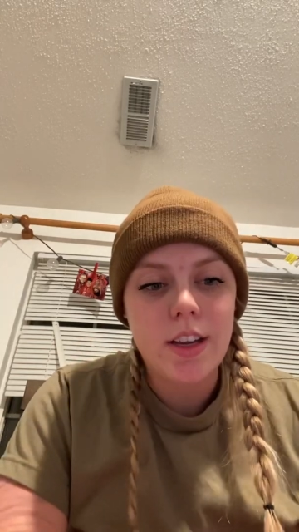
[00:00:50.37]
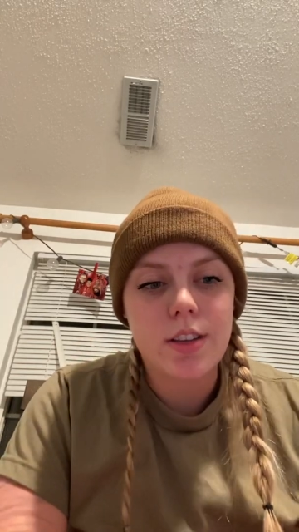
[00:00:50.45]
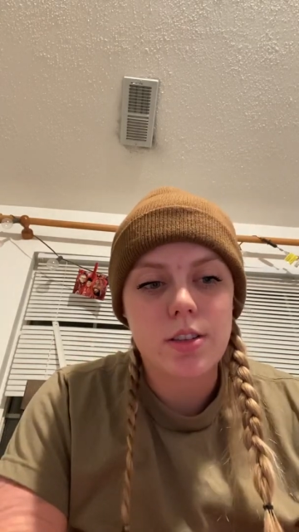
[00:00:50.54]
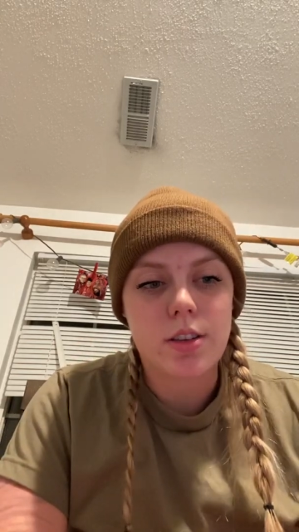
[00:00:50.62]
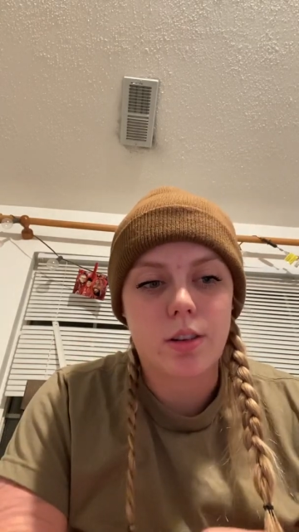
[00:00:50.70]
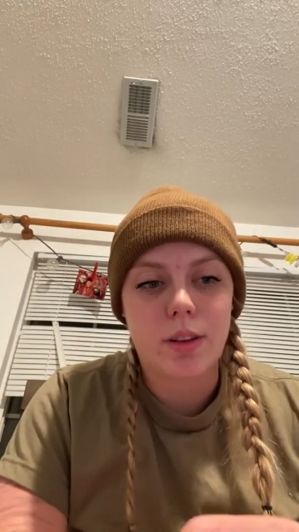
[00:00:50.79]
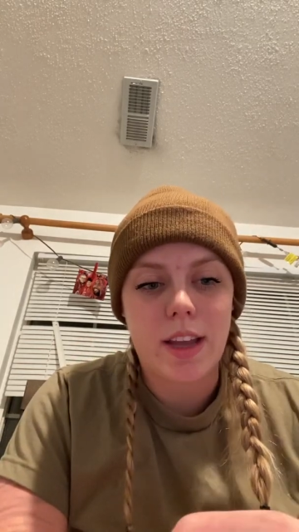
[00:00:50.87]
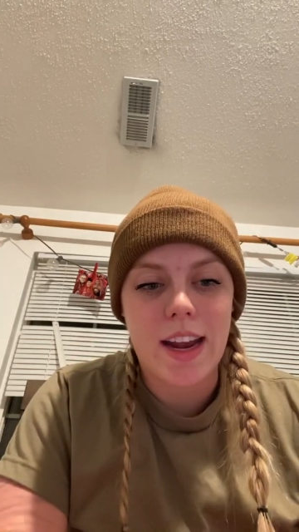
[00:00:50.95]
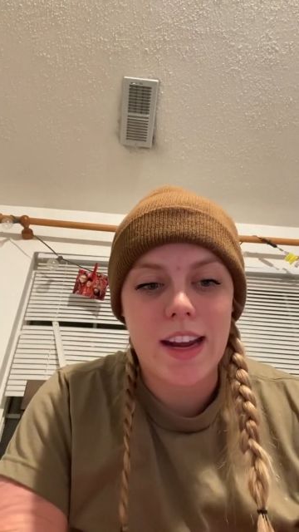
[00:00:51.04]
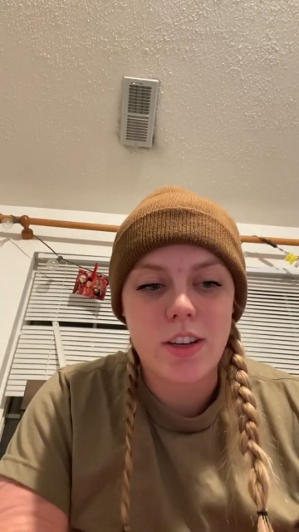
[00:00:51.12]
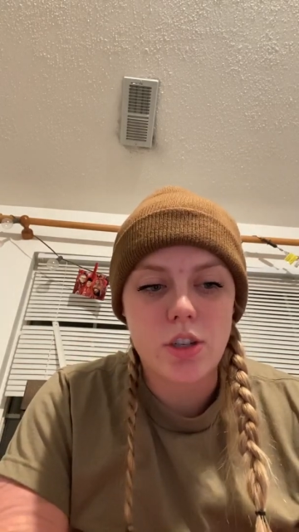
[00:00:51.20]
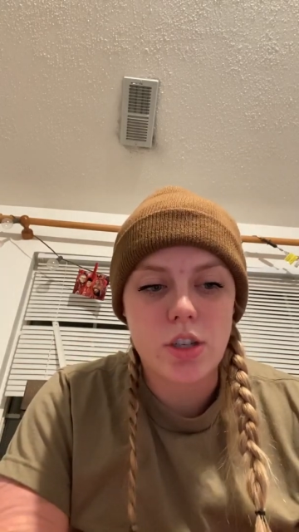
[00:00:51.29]
So the
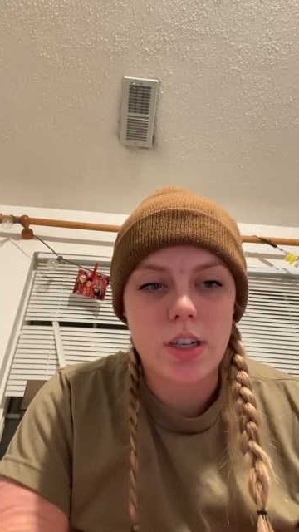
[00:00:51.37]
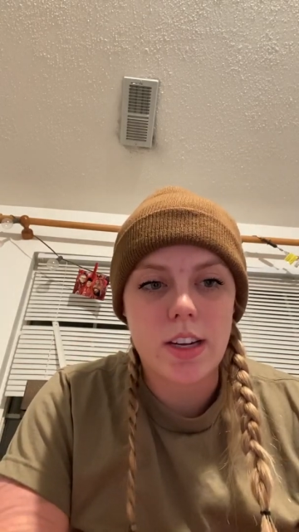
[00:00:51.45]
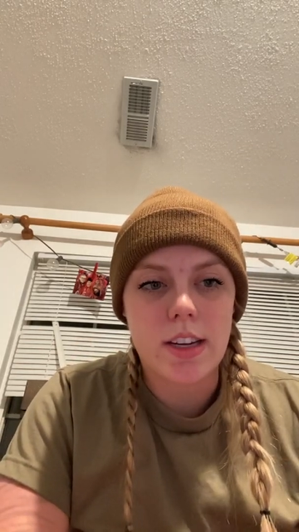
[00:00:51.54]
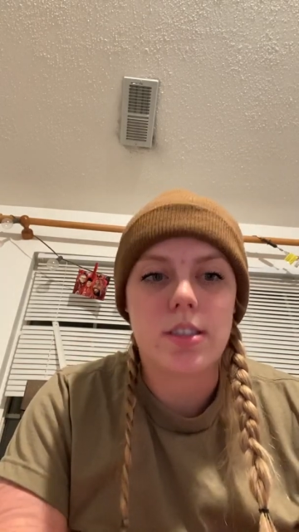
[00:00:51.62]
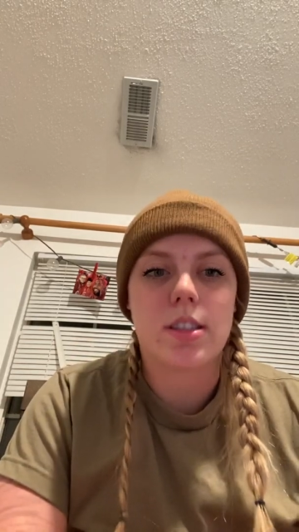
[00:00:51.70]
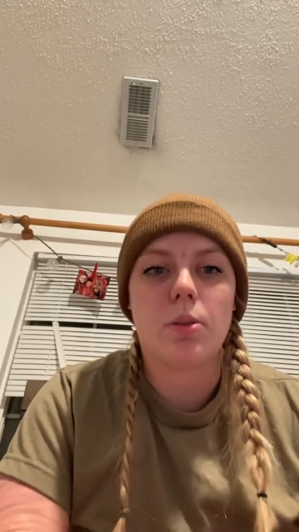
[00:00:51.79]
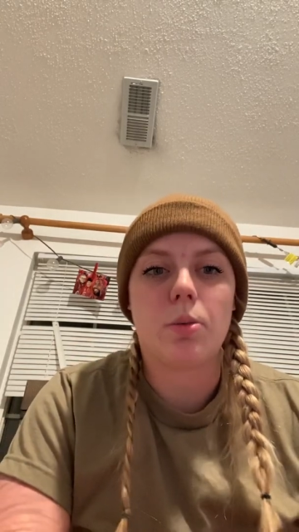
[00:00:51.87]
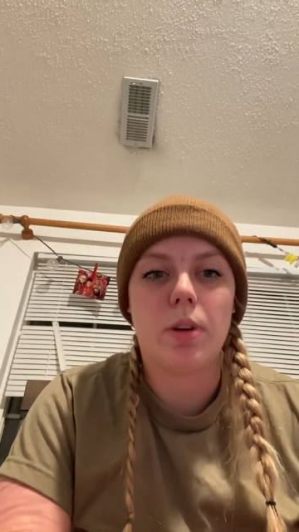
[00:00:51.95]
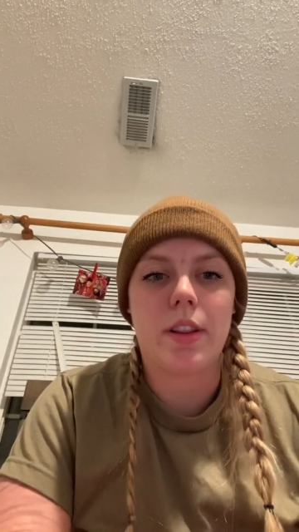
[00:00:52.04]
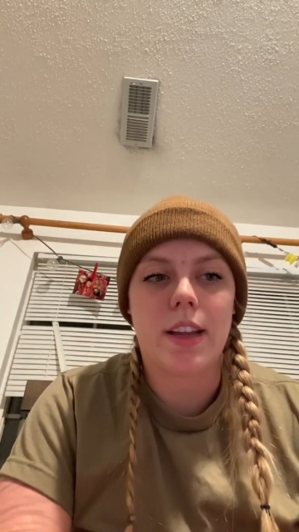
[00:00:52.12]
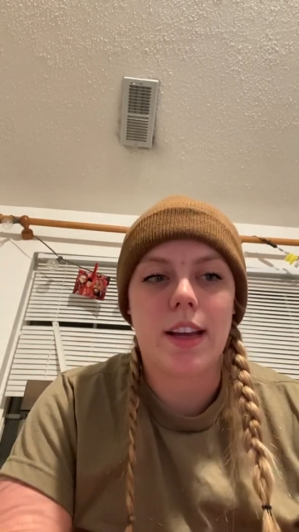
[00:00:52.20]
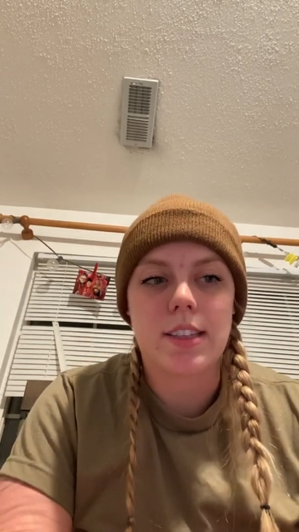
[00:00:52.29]
H is the
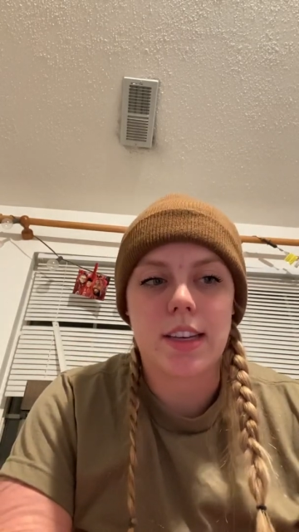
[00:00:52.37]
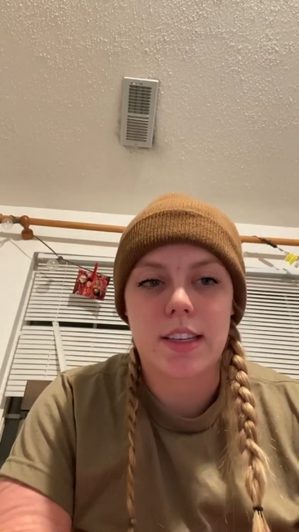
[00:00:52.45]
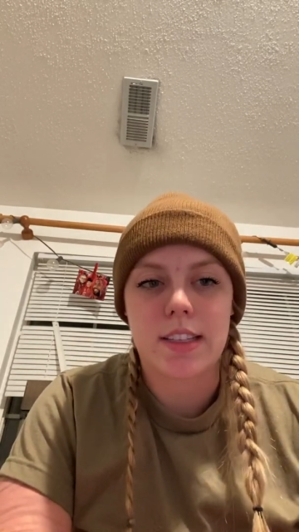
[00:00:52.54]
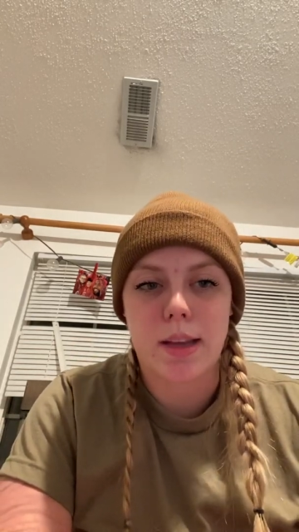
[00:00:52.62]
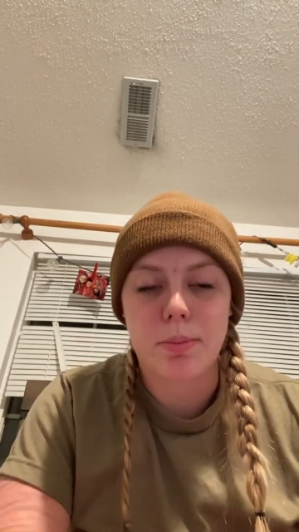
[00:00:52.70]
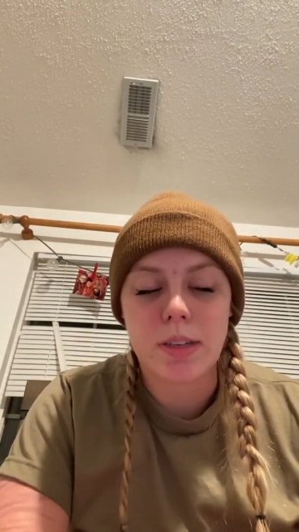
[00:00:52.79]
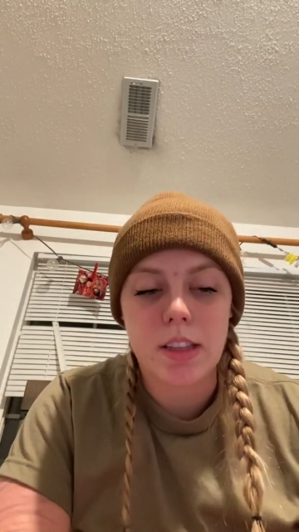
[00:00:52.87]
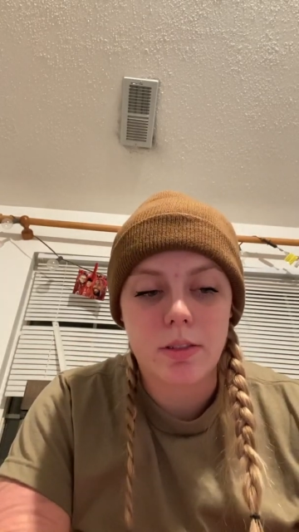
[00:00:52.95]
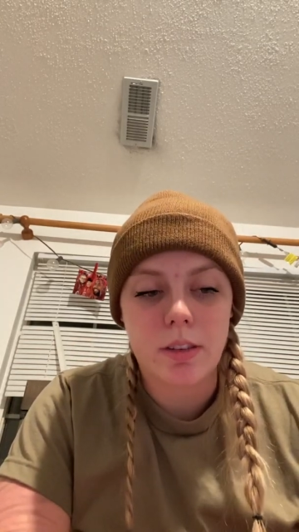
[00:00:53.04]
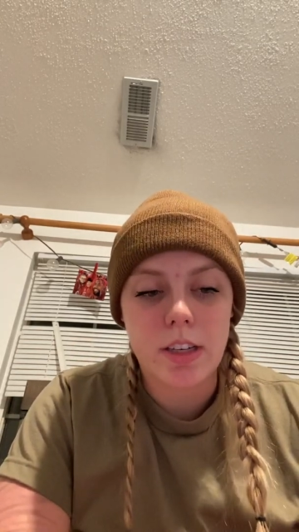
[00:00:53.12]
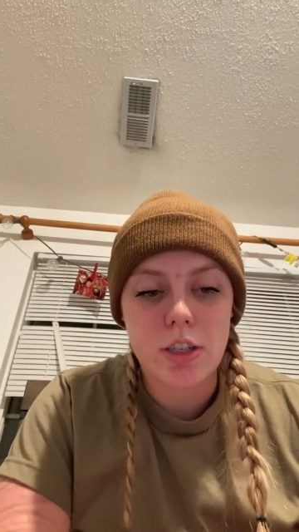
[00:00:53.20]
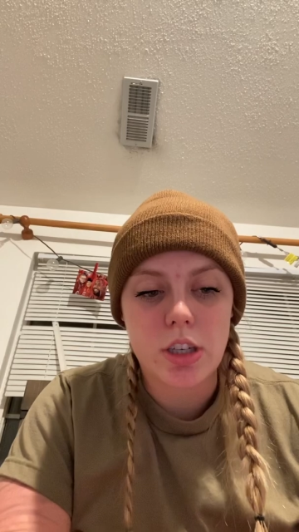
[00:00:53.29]
one that's accepting the
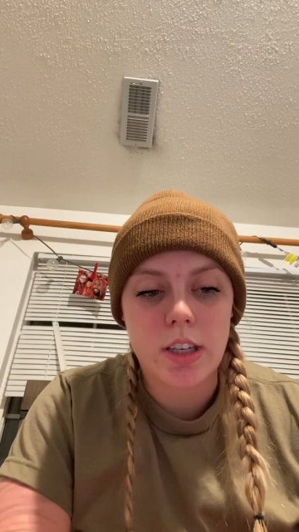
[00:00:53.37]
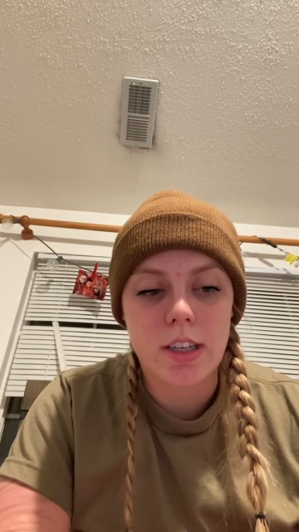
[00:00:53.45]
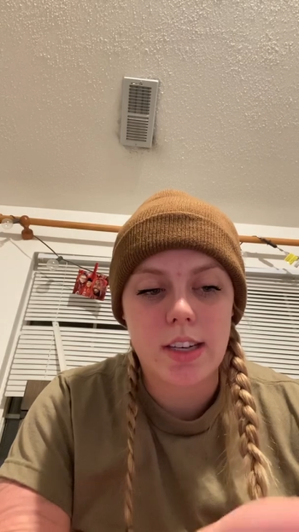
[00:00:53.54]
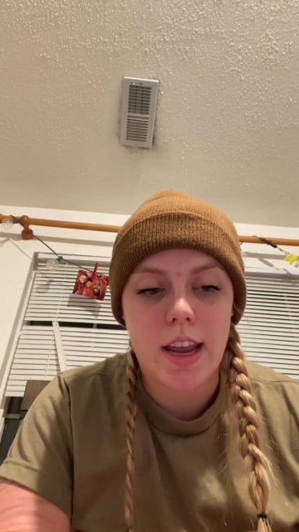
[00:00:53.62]
reagent,